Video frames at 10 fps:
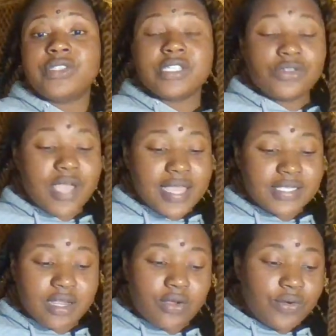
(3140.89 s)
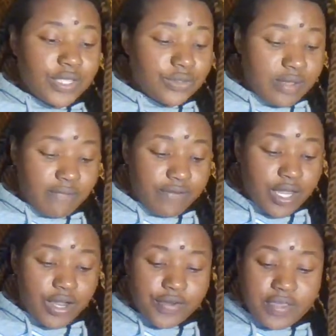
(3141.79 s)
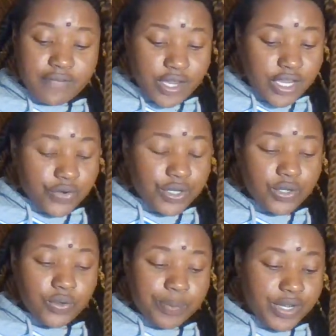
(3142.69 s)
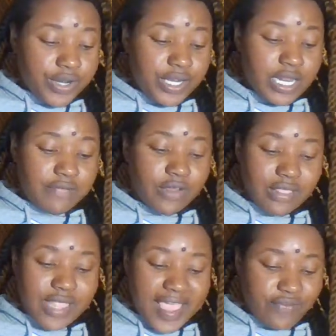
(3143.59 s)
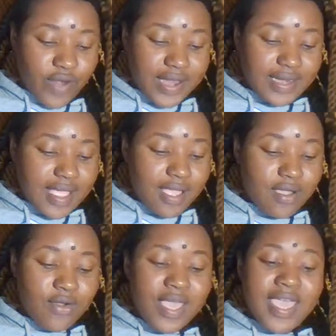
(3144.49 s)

You guys are going through a very, very critical period of your life right now.